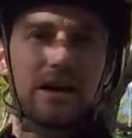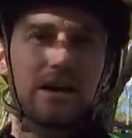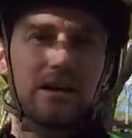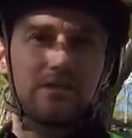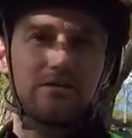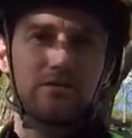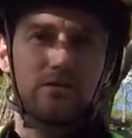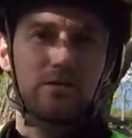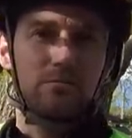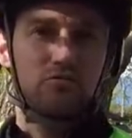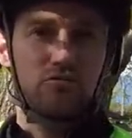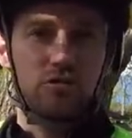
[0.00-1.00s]
If you're in a
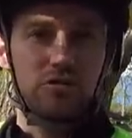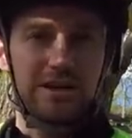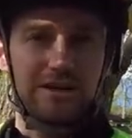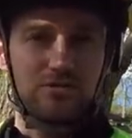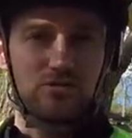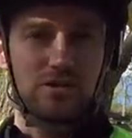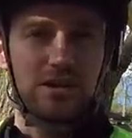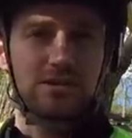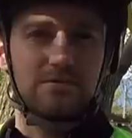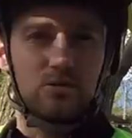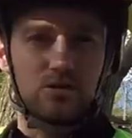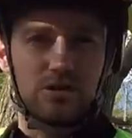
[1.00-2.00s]
broadleaf tree
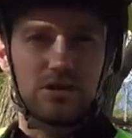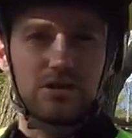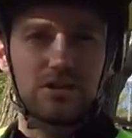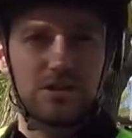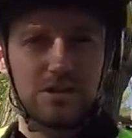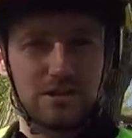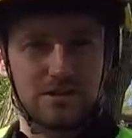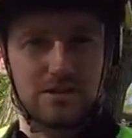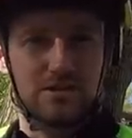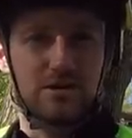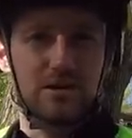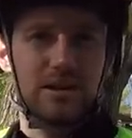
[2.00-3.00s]
it's much easier because
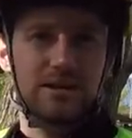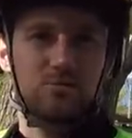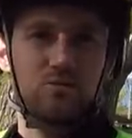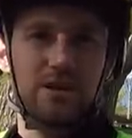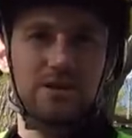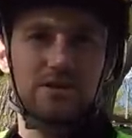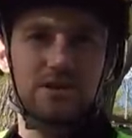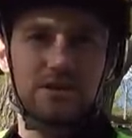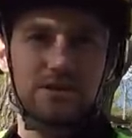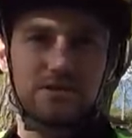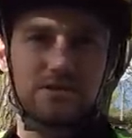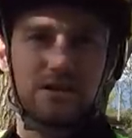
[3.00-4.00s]
there are less
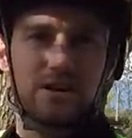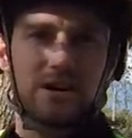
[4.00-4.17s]
branches,